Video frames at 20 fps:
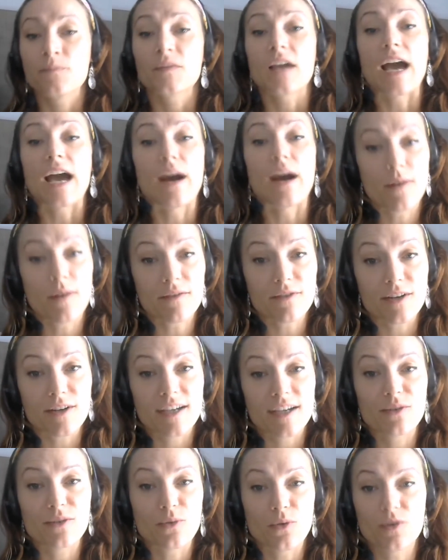However,
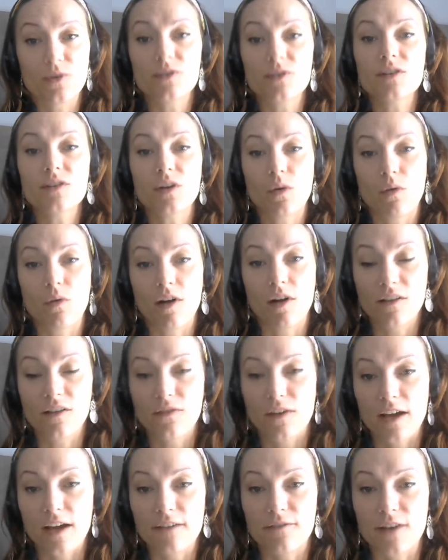in order to
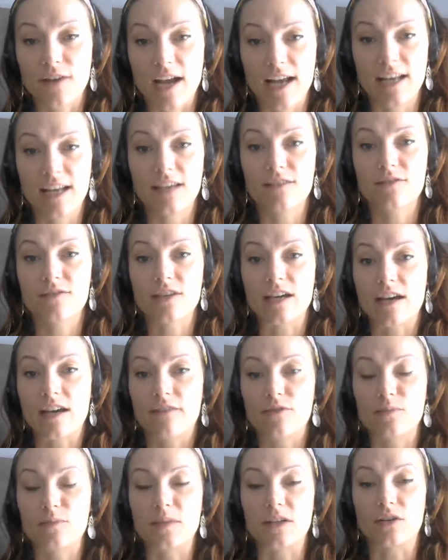qualify for any of the
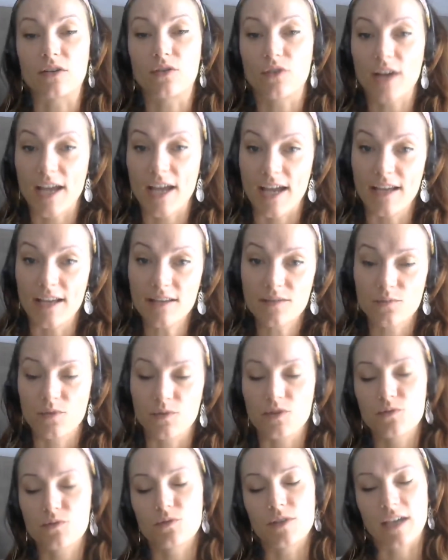government grant,
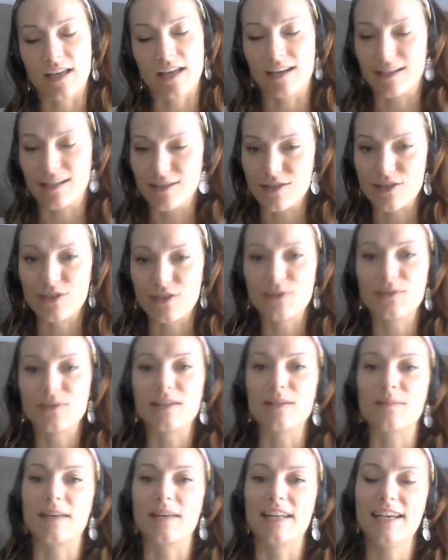which we'll get into in
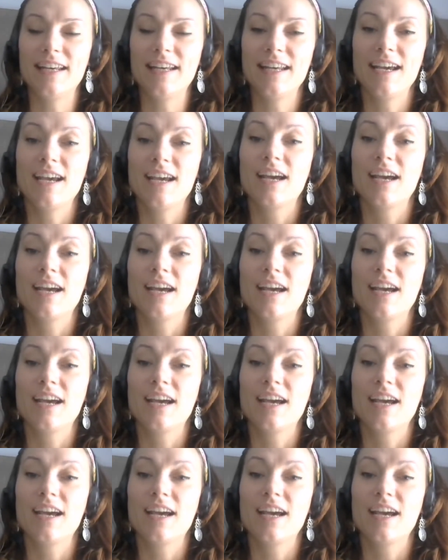a minute,